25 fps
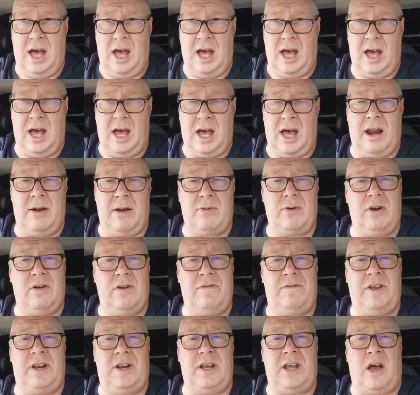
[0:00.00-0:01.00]
uh, and I'm
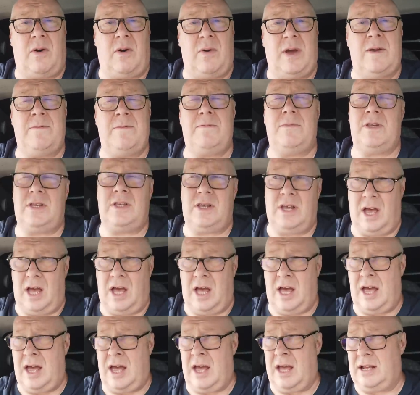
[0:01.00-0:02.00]
going to video it.
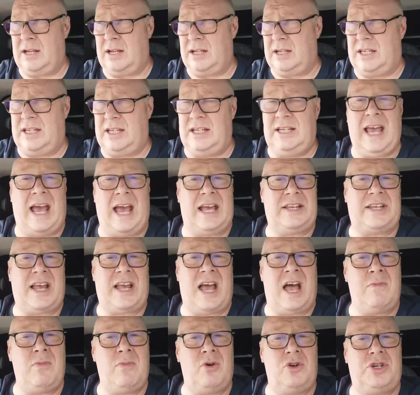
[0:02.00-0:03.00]
Uh,
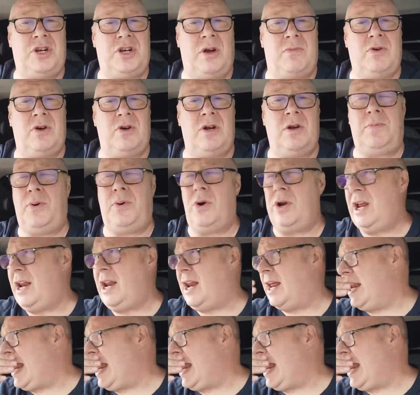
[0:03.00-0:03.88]
guess how much I'm going to put